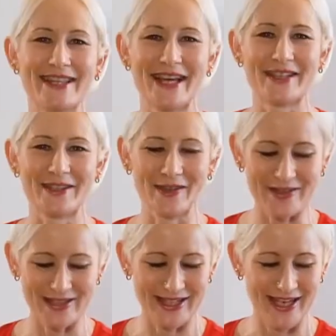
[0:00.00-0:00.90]
that
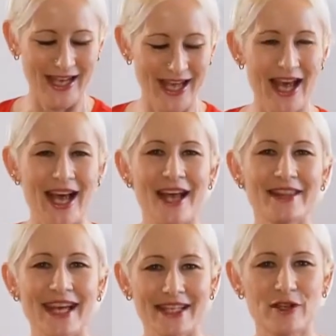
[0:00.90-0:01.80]
shot.
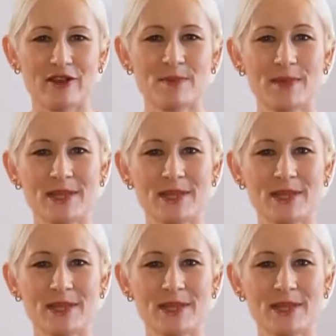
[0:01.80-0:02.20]
That's Christmas